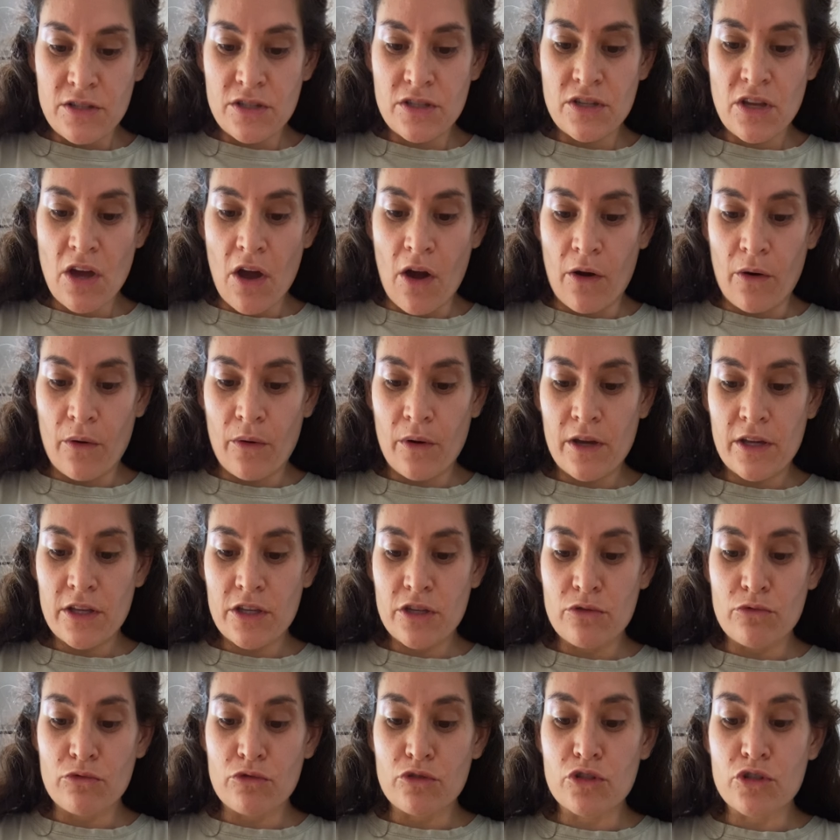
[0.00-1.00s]
So
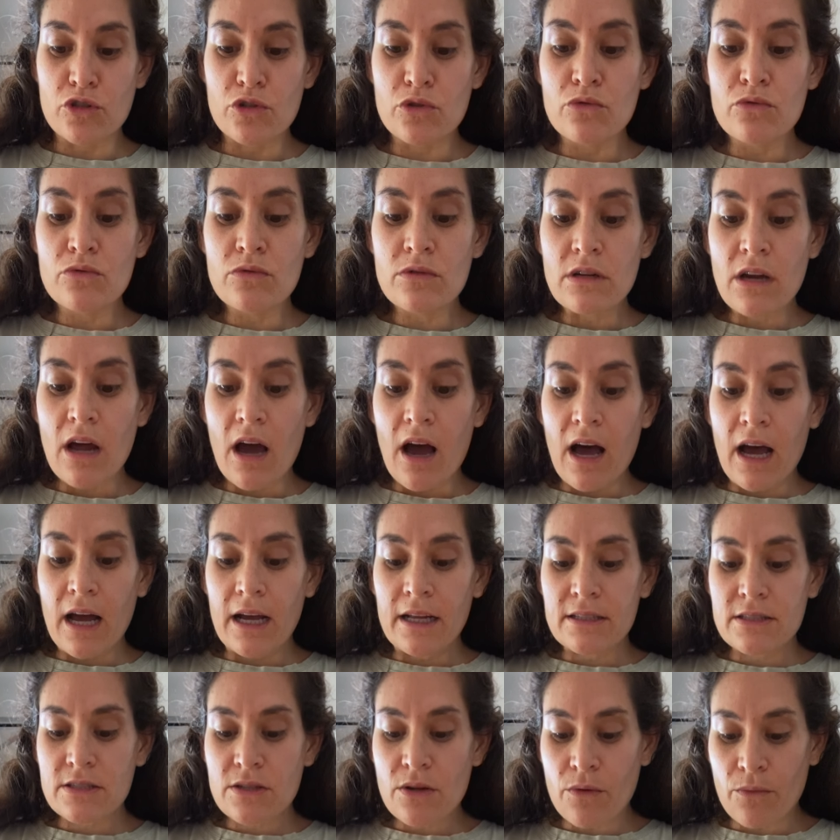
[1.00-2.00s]
you do
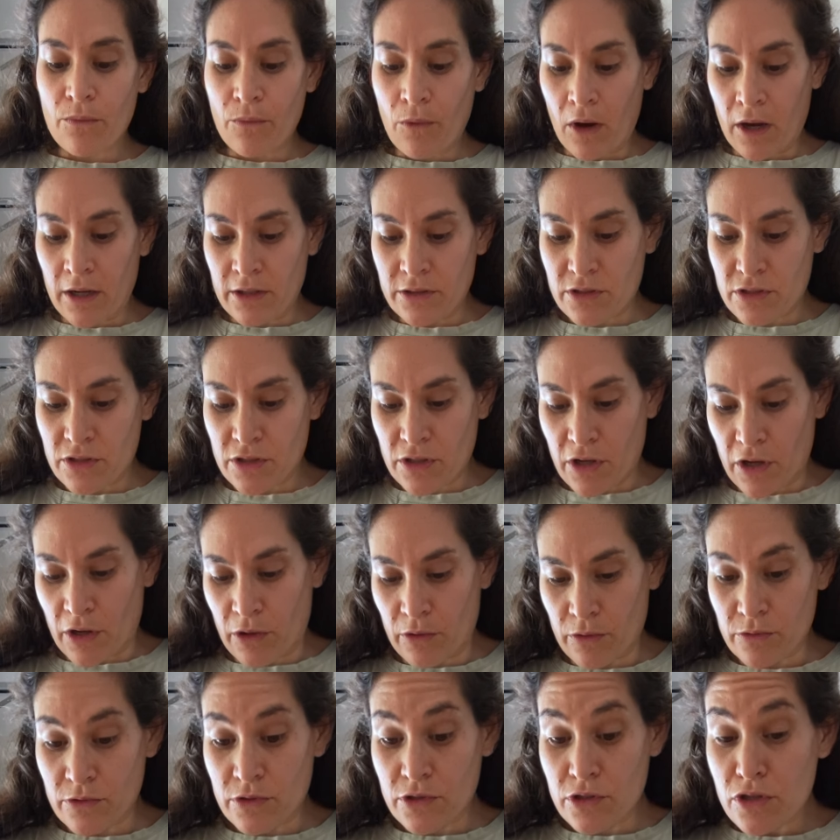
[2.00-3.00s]
not want to
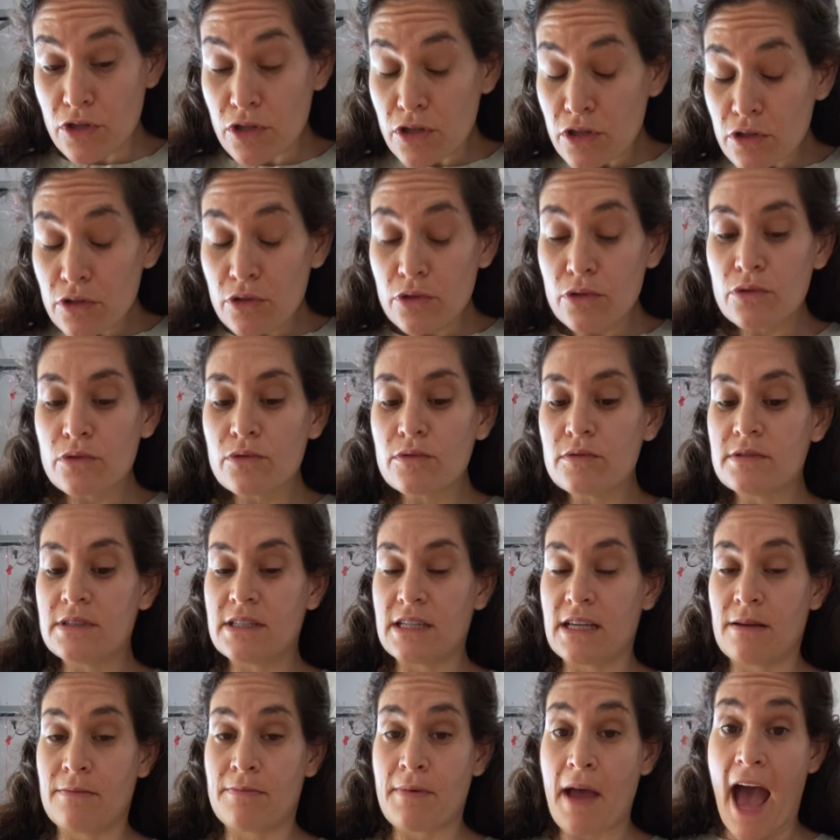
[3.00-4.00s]
go too
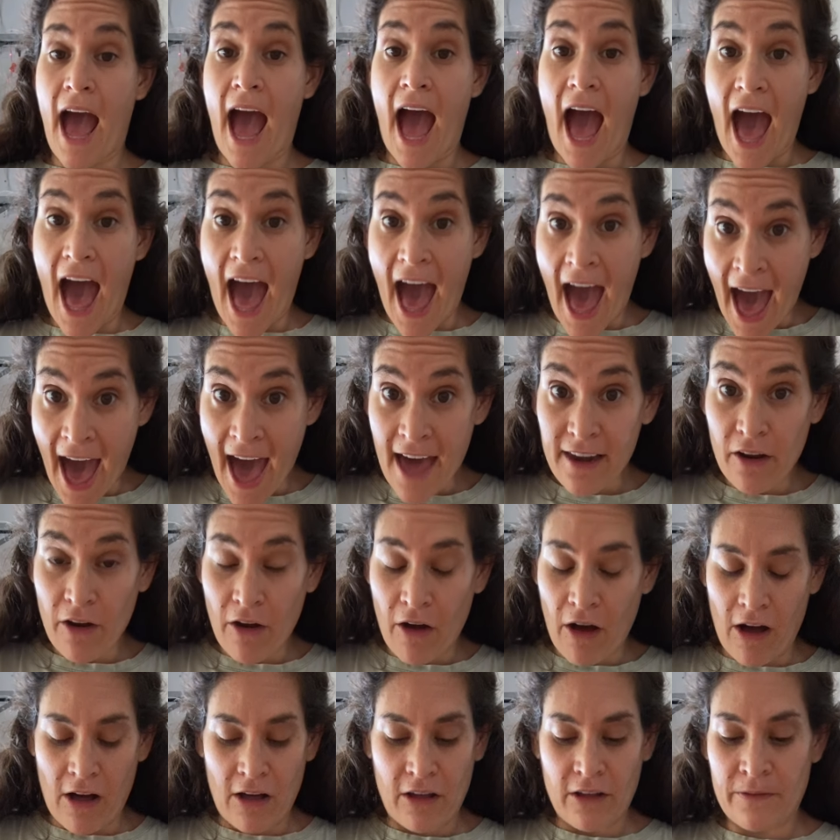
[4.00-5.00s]
deep at
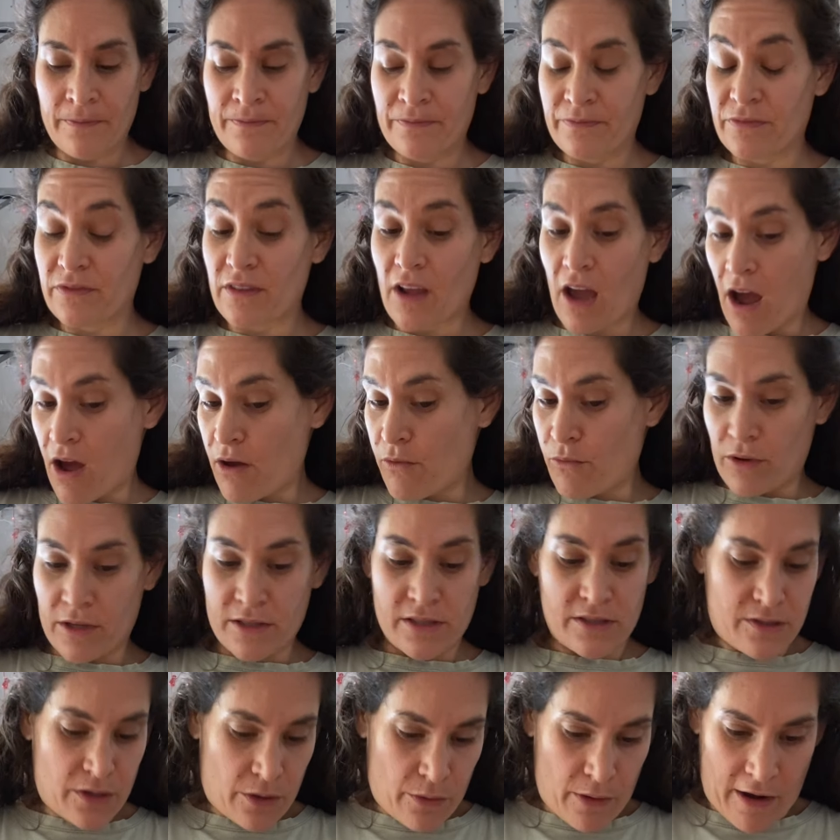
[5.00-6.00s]
all, not
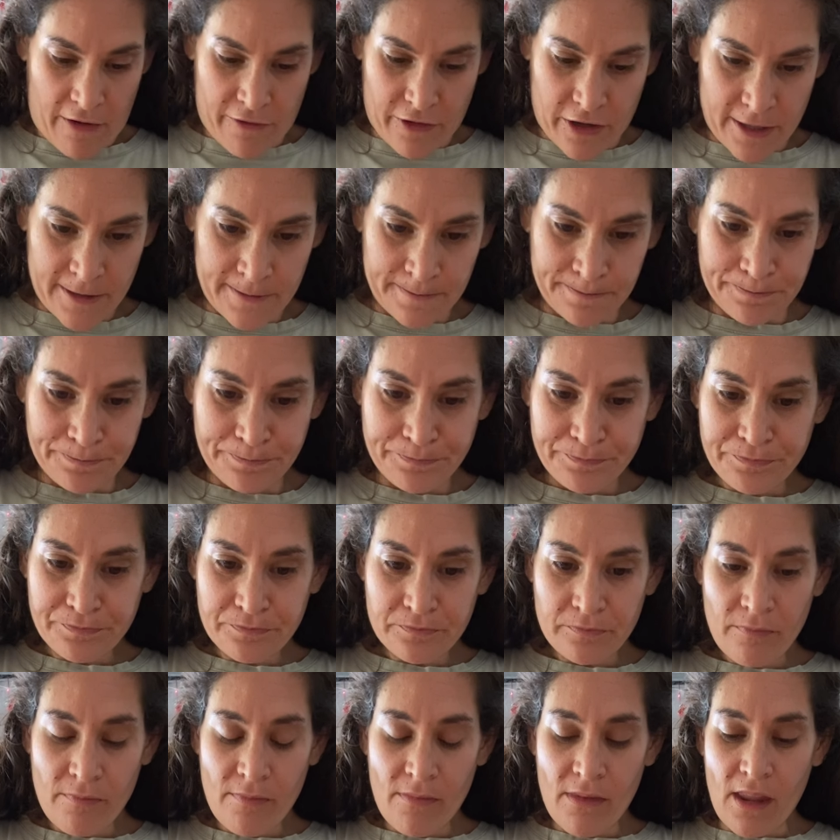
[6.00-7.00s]
whatsoever.
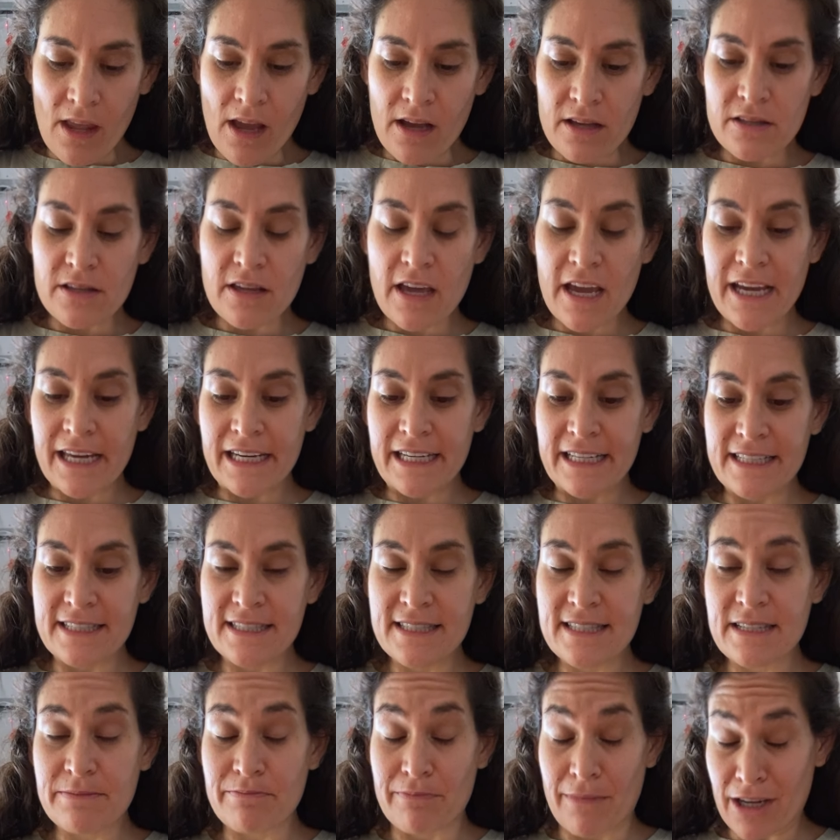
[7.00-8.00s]
It
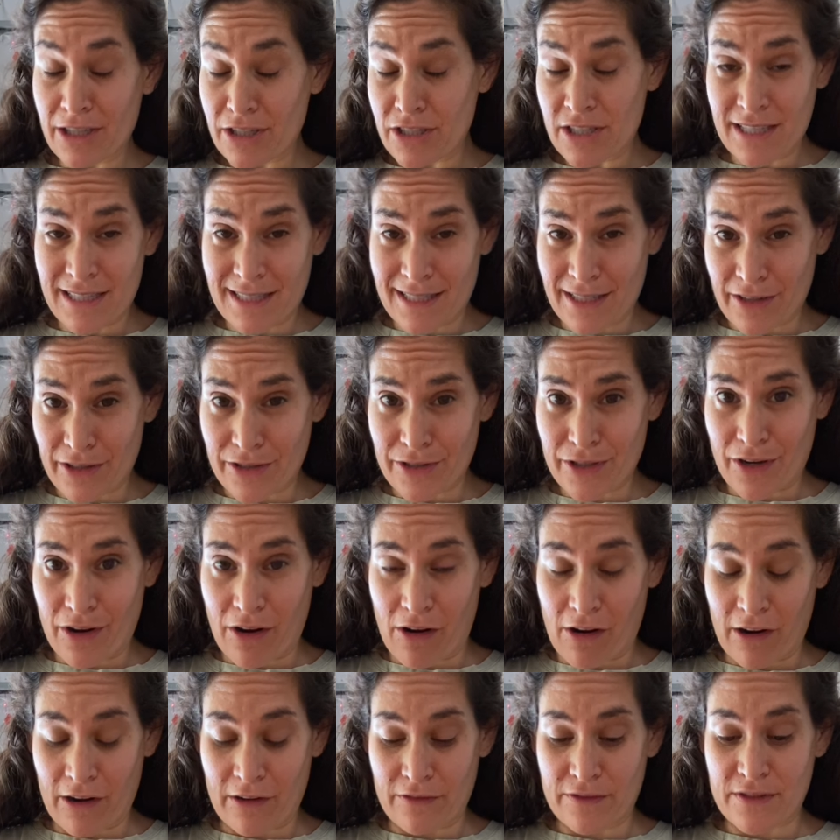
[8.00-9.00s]
is much easier to
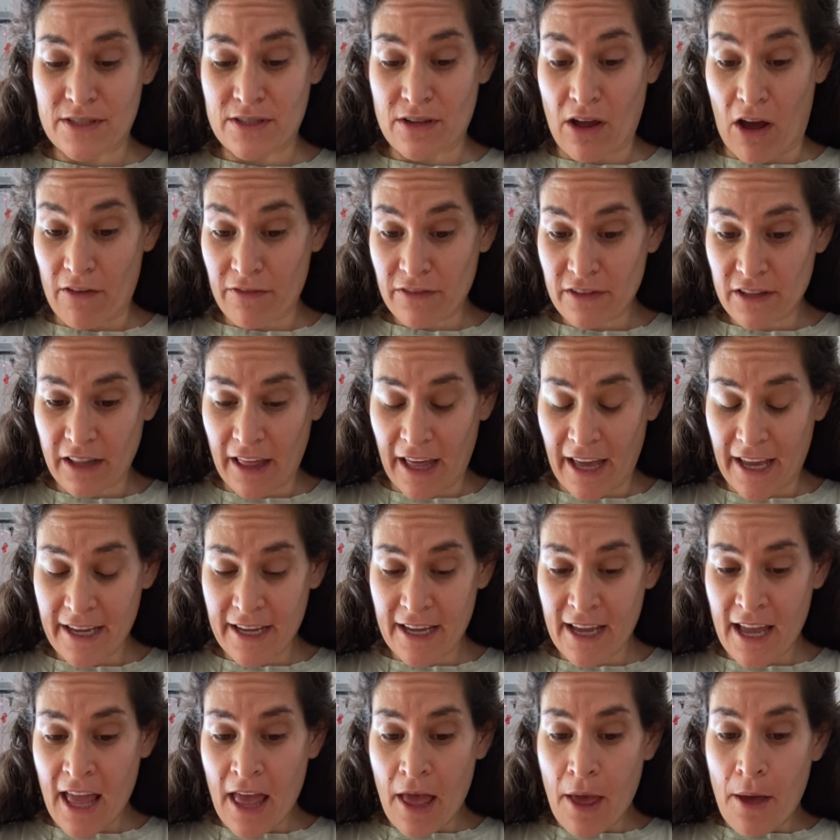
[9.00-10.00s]
carve soft
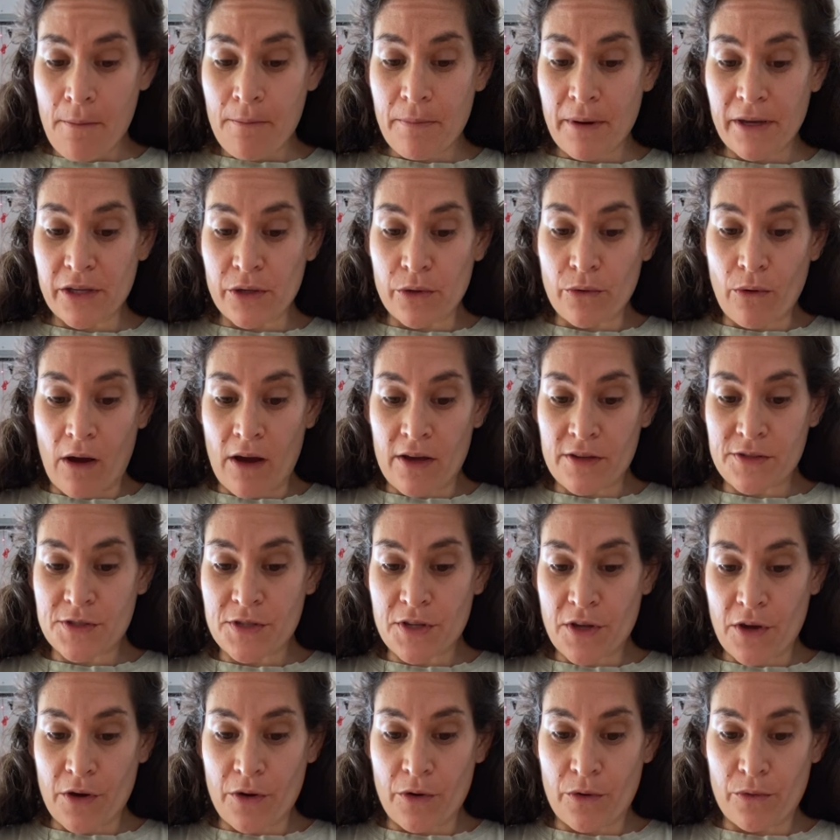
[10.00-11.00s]
clay, but you
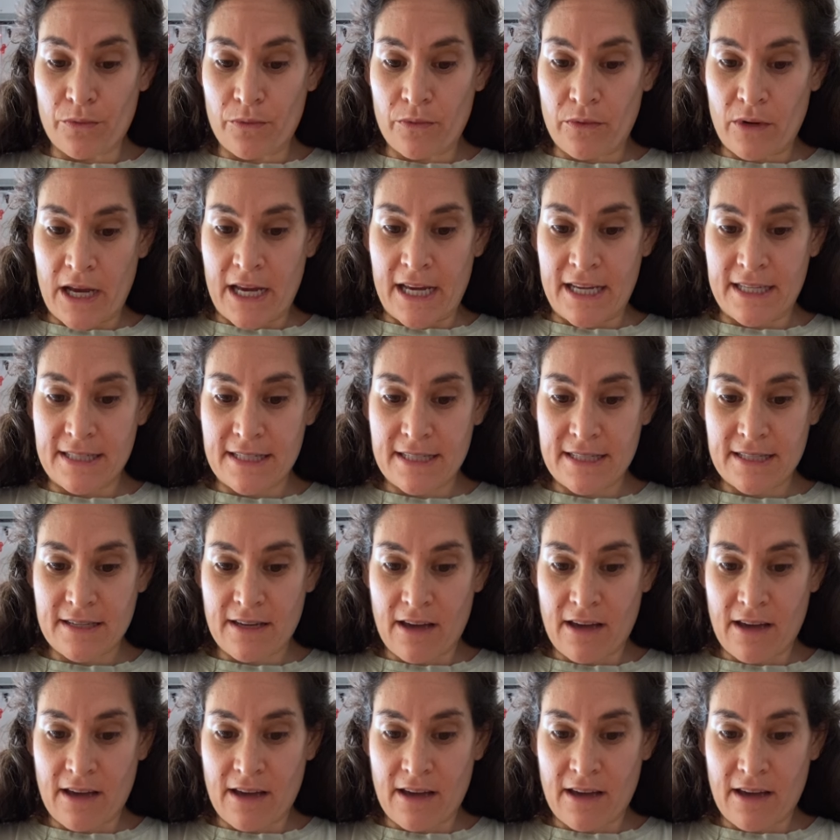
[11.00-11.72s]
also risk